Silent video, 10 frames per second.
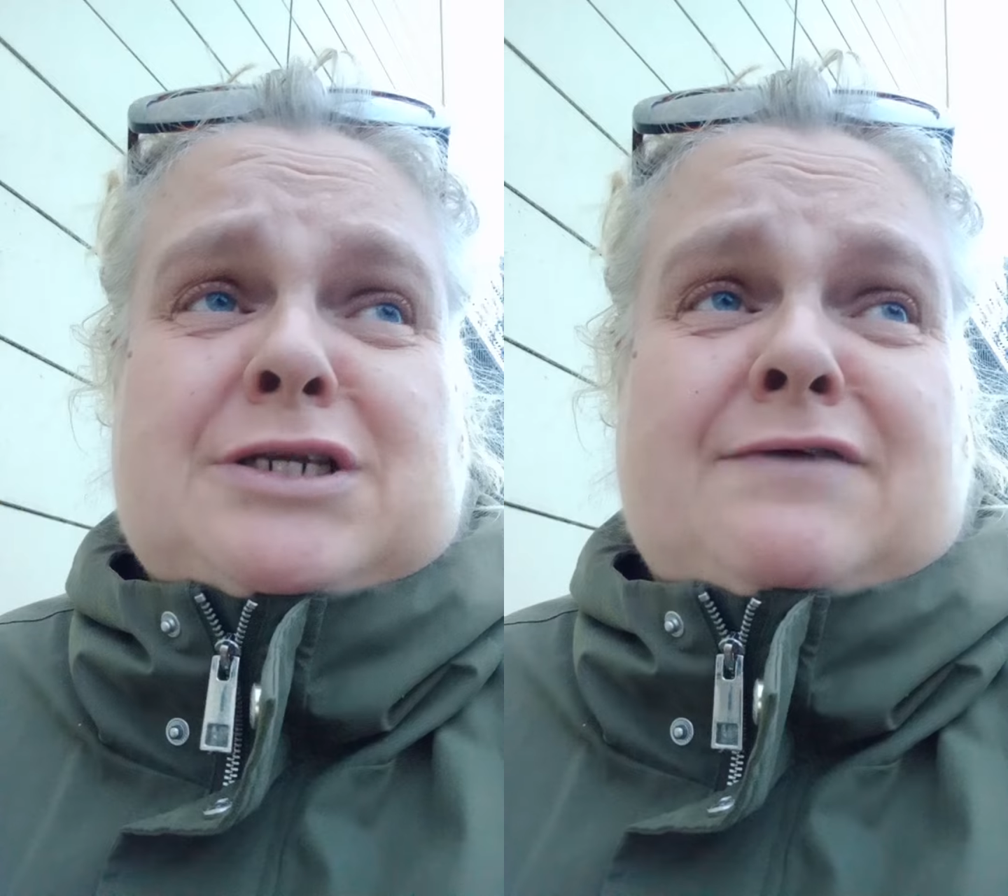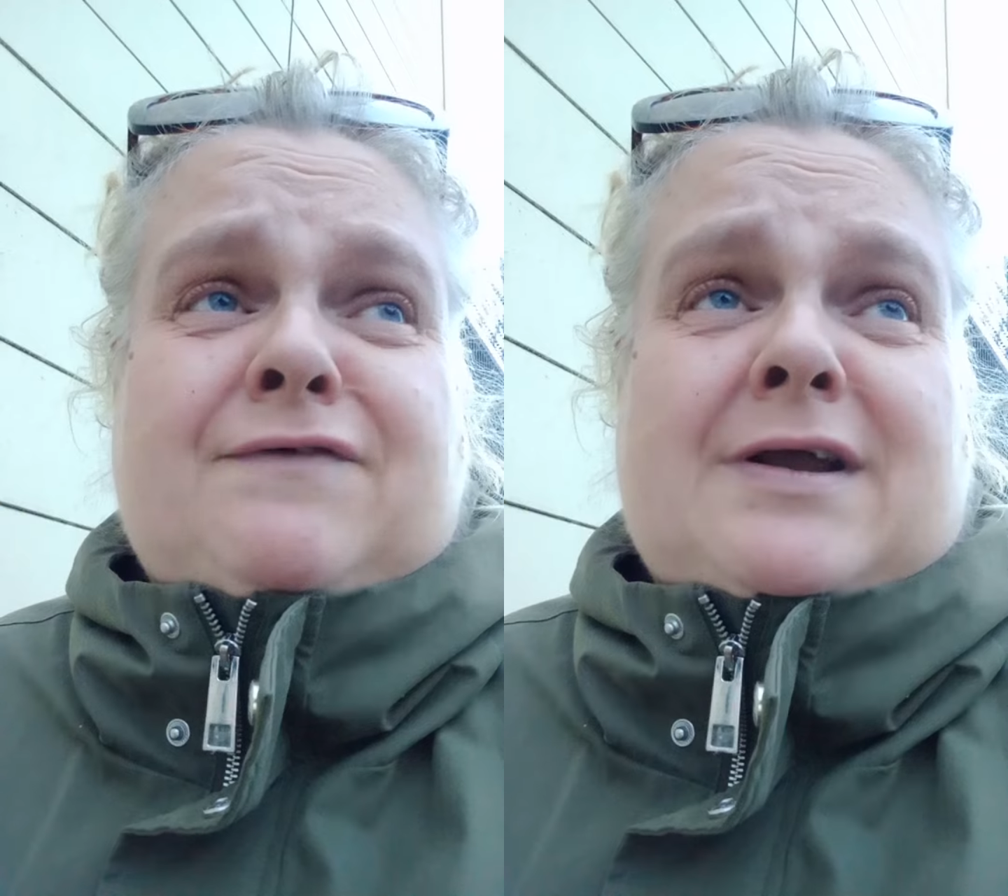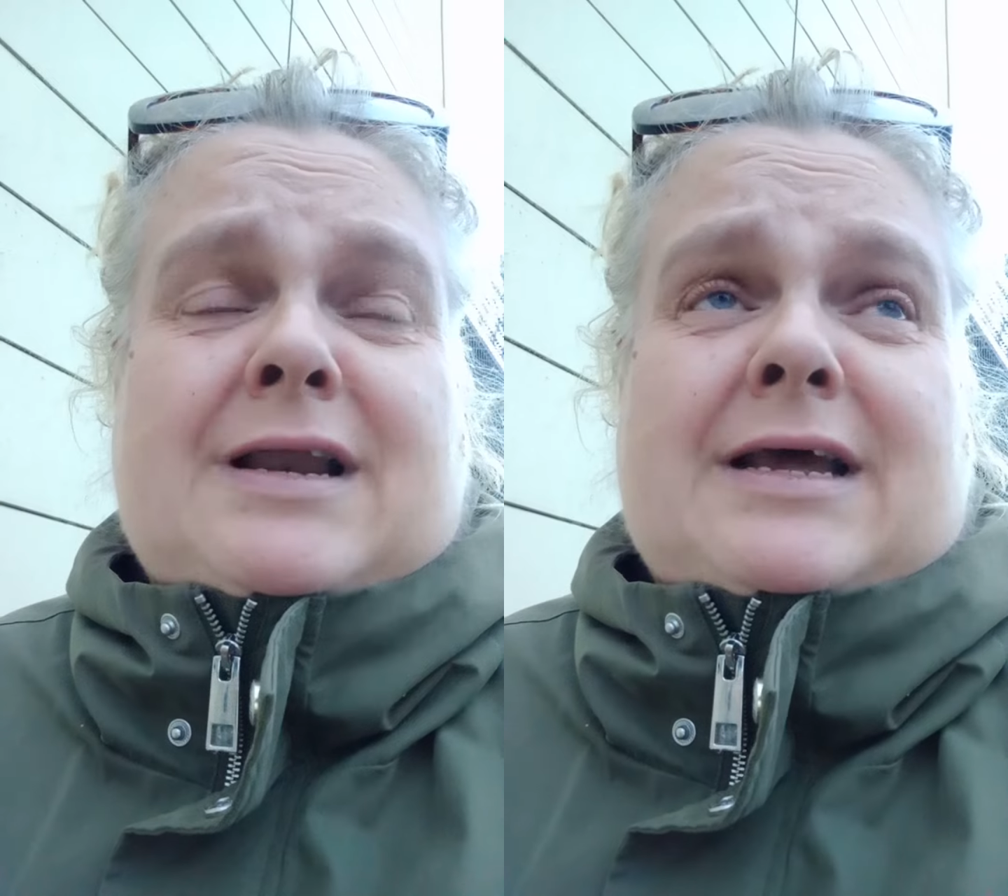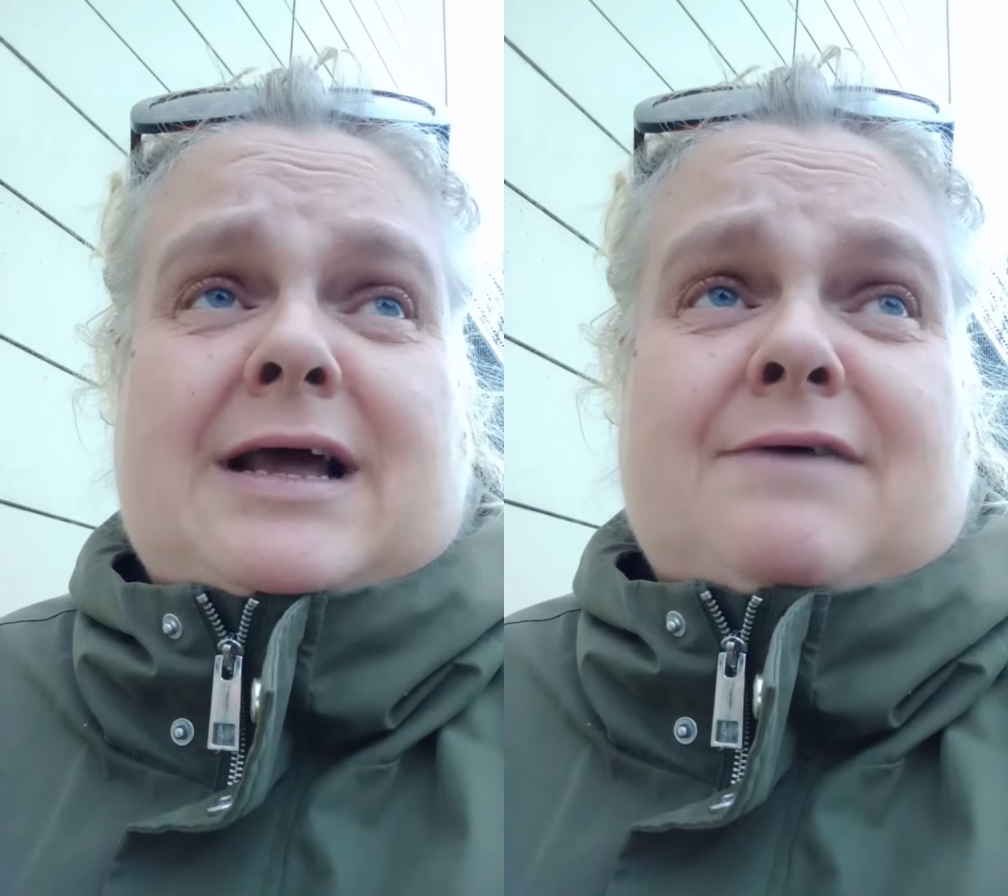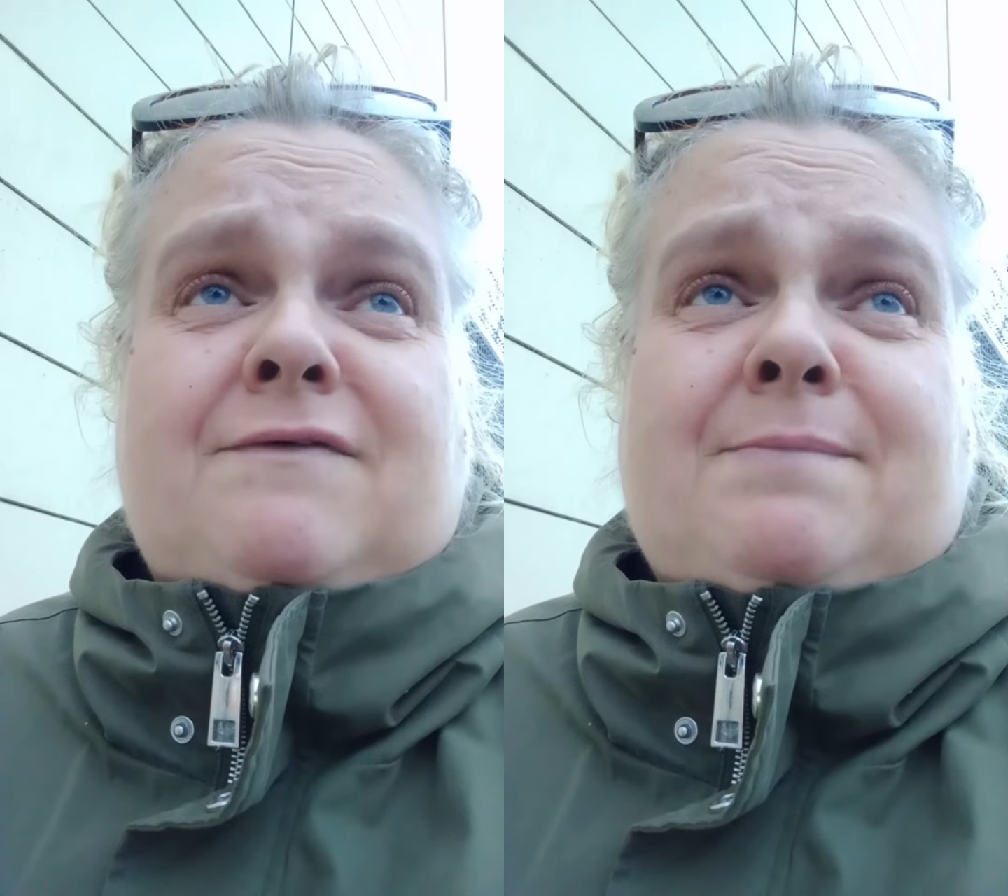and I feel
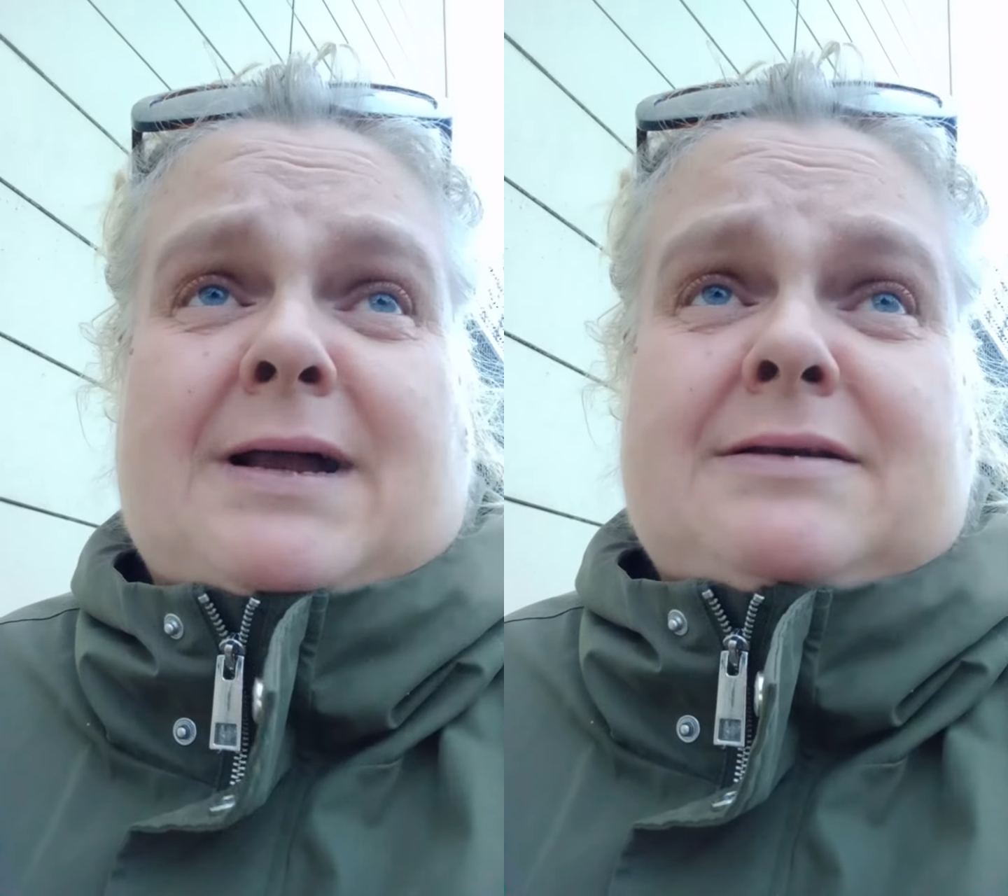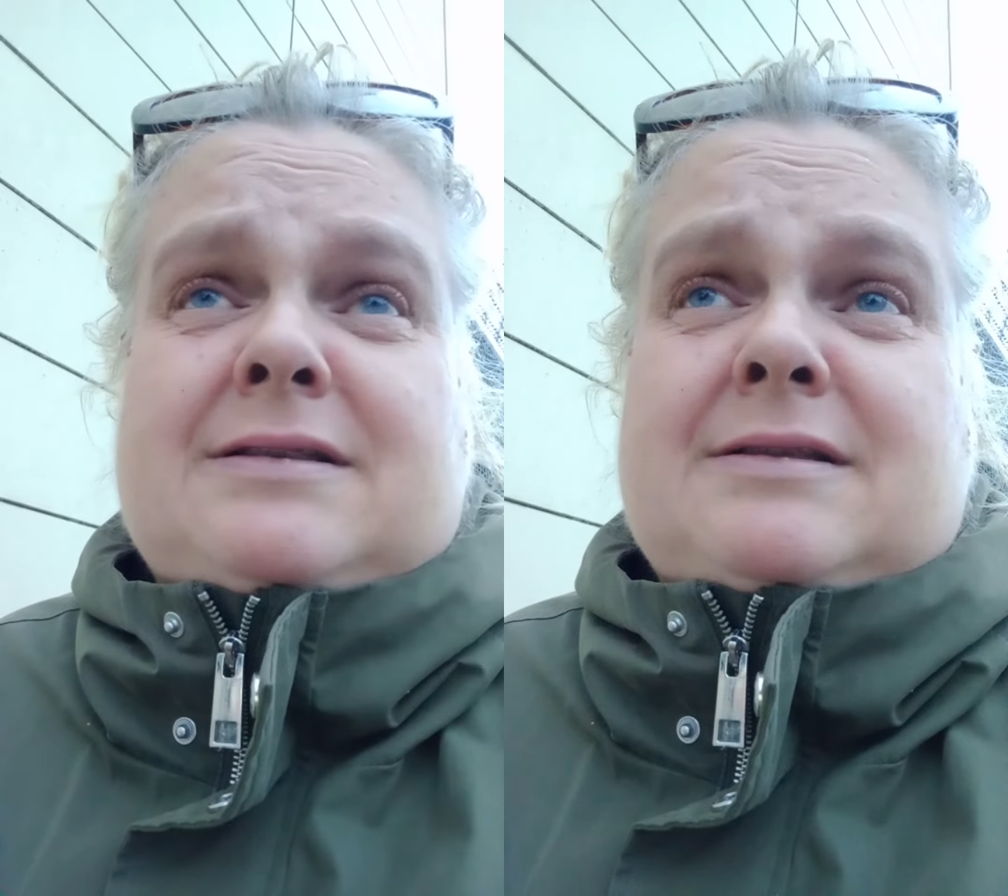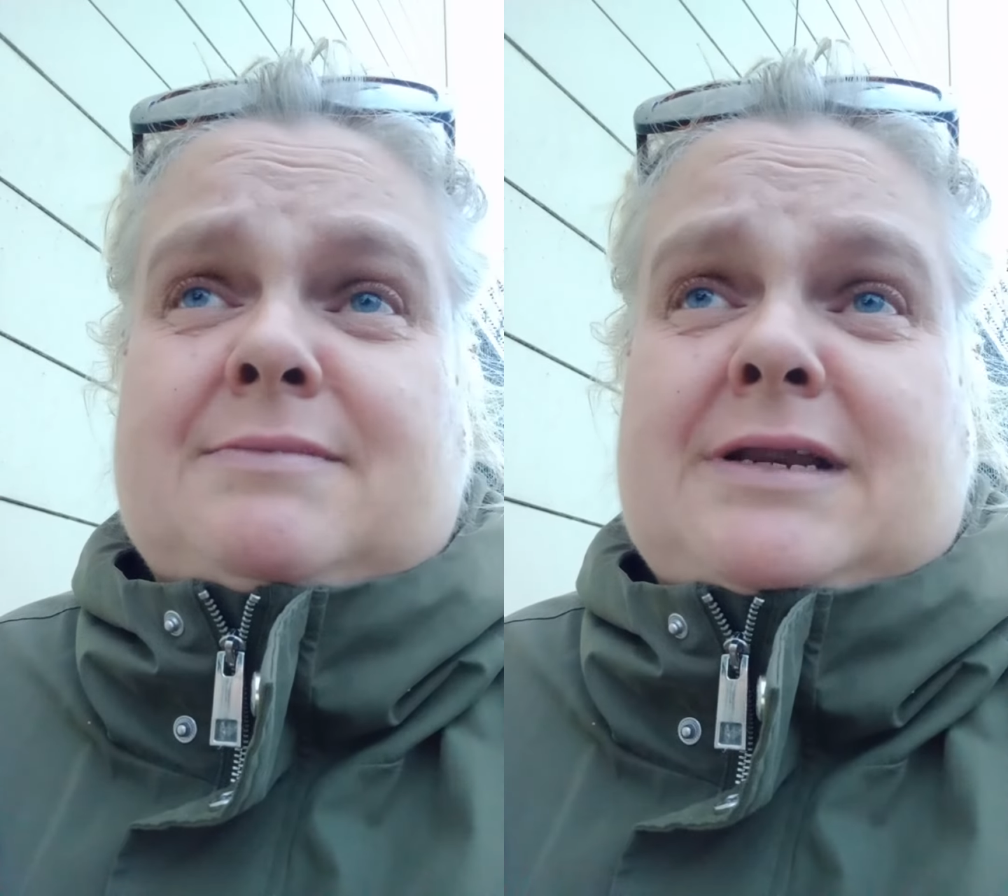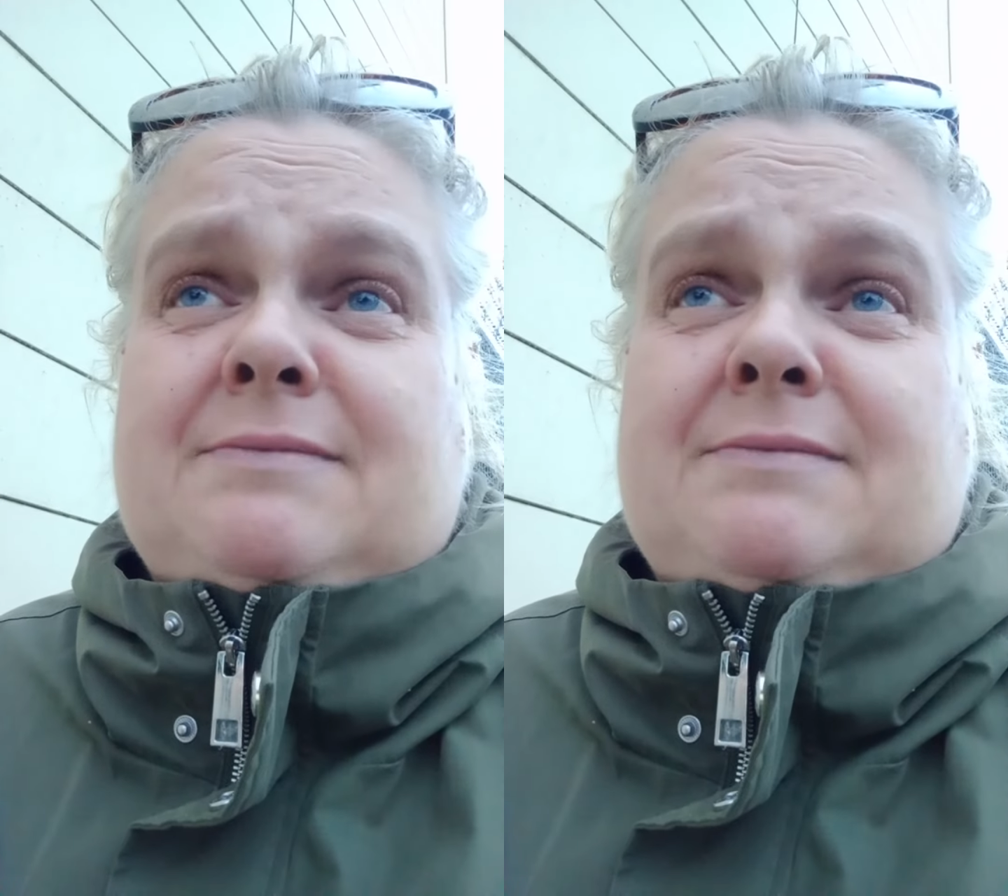like I've abandoned them,